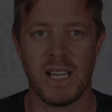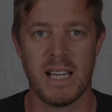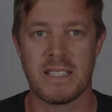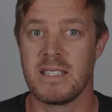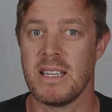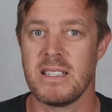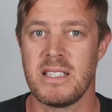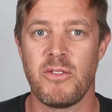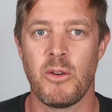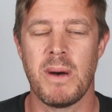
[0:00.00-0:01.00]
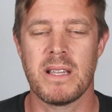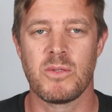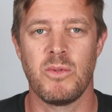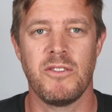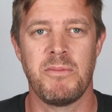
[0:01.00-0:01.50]
the last several
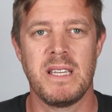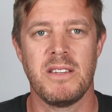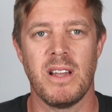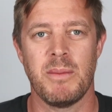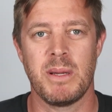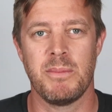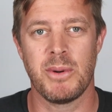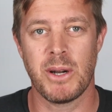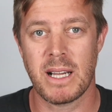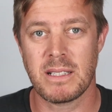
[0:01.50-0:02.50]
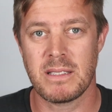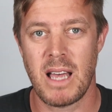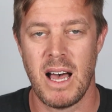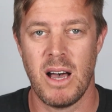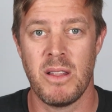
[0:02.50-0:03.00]
months, we've been developing products.
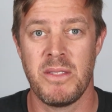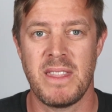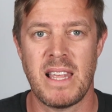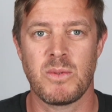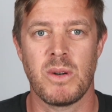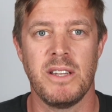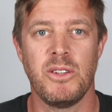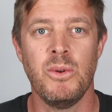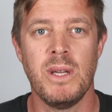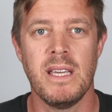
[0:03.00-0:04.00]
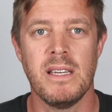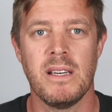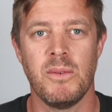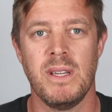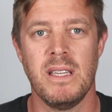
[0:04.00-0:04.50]
That's what I do
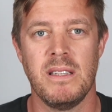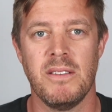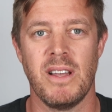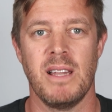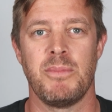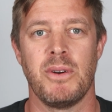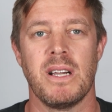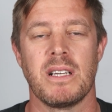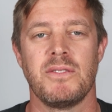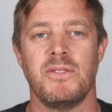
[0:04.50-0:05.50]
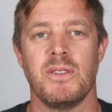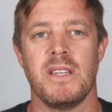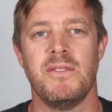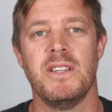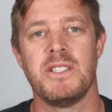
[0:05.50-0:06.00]
here. We develop products for
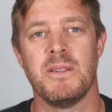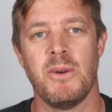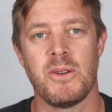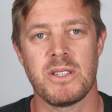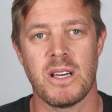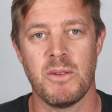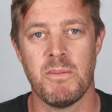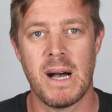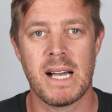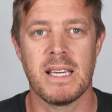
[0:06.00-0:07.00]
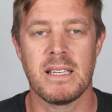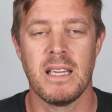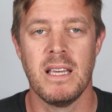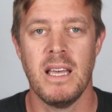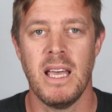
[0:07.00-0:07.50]
the adventure motorcycle market.
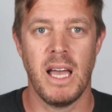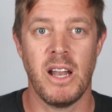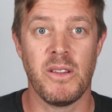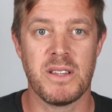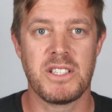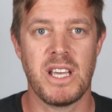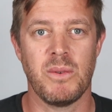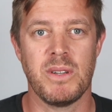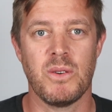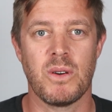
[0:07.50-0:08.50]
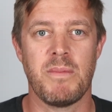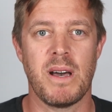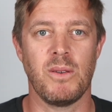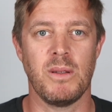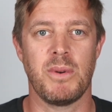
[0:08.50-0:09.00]
And on this channel, we talk
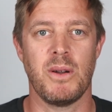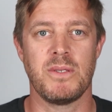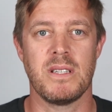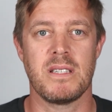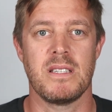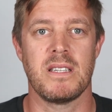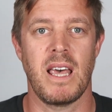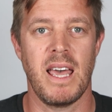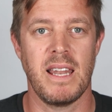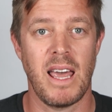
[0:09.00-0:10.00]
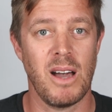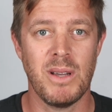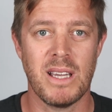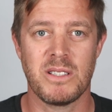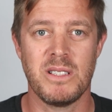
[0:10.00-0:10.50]
about all the processes and how
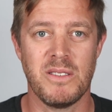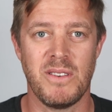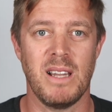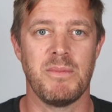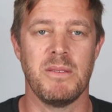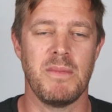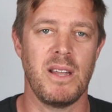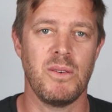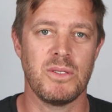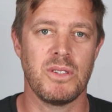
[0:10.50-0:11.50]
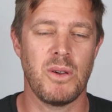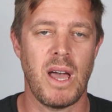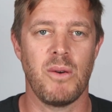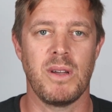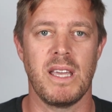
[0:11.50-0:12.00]
we actually develop them, and also
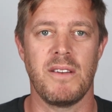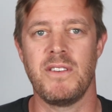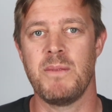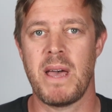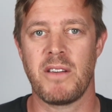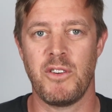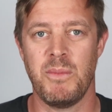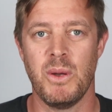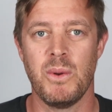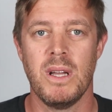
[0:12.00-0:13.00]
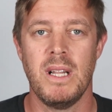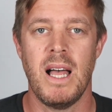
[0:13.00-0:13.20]
how we get feedback from you